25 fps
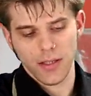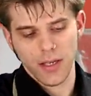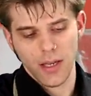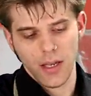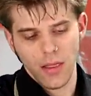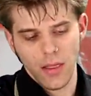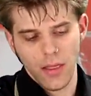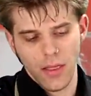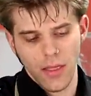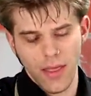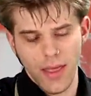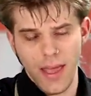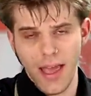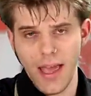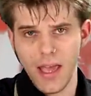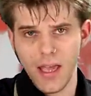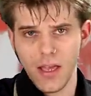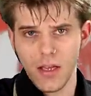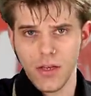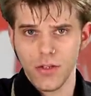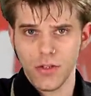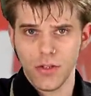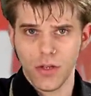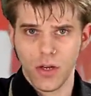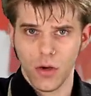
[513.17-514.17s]
And
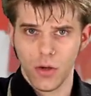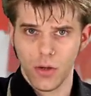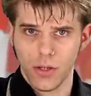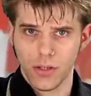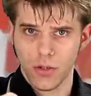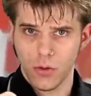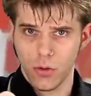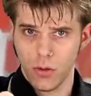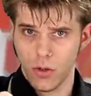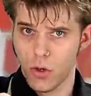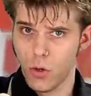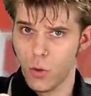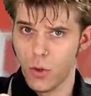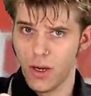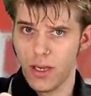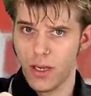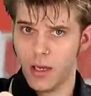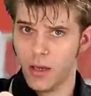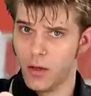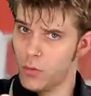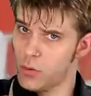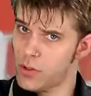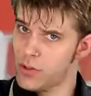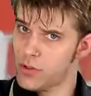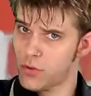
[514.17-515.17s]
that is going to
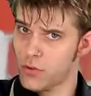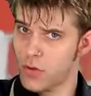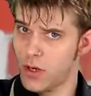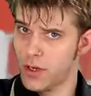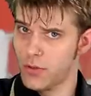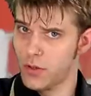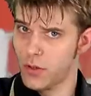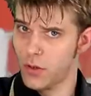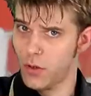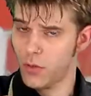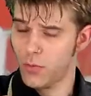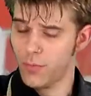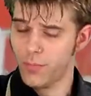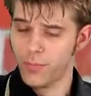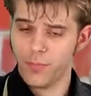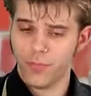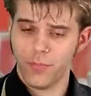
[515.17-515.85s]
equate a ristretto.